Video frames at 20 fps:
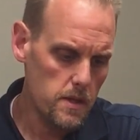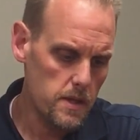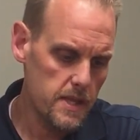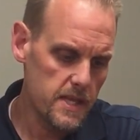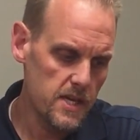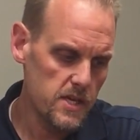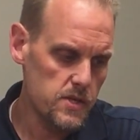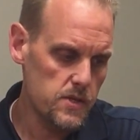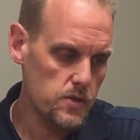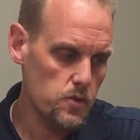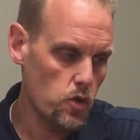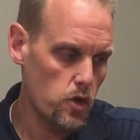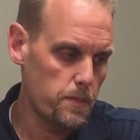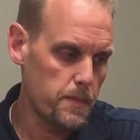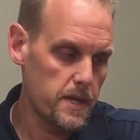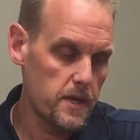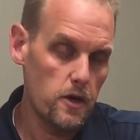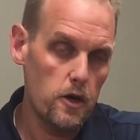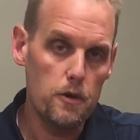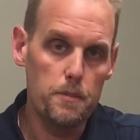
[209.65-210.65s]
This is going to
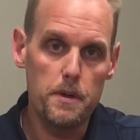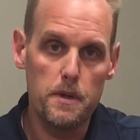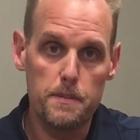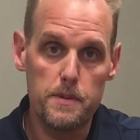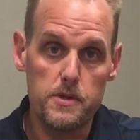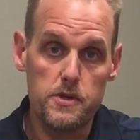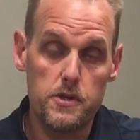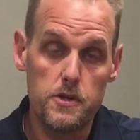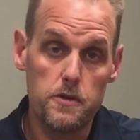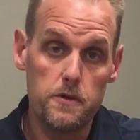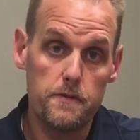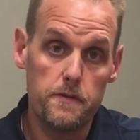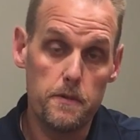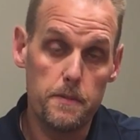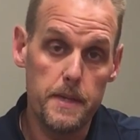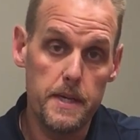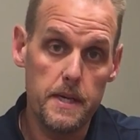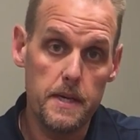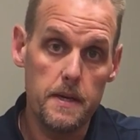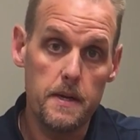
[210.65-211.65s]
be an all-purpose shoe for
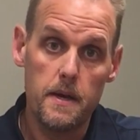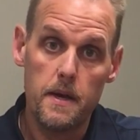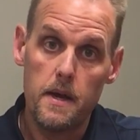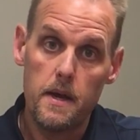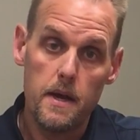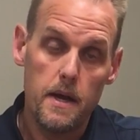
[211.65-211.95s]
me.